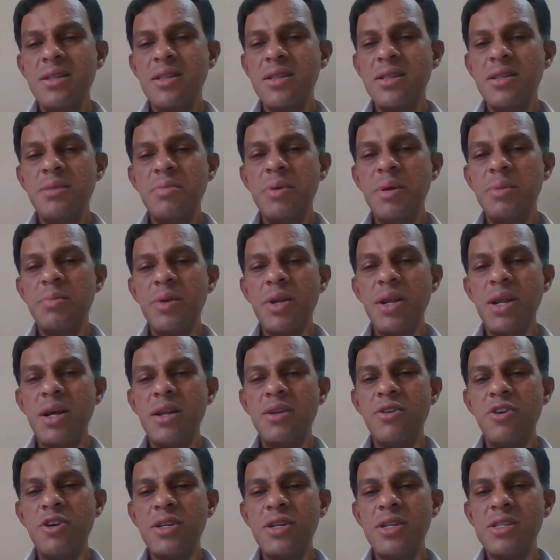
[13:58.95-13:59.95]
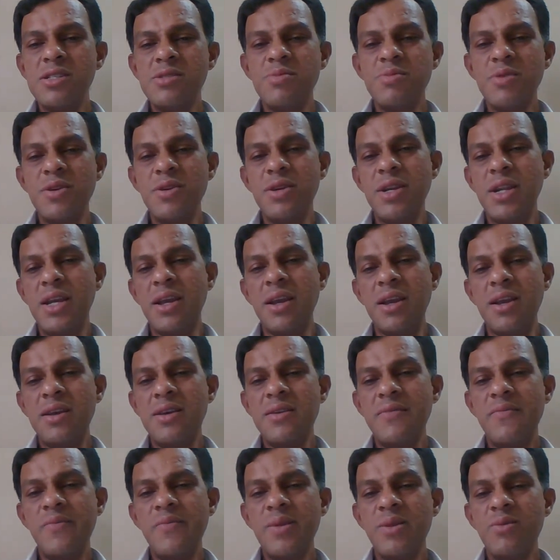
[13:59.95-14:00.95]
the people are not responding
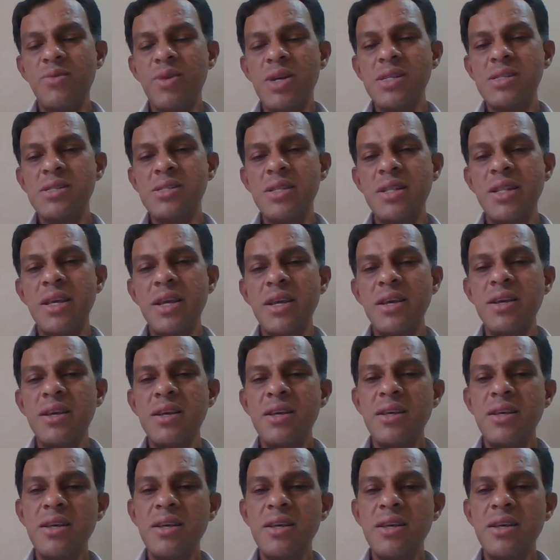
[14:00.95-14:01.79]
once they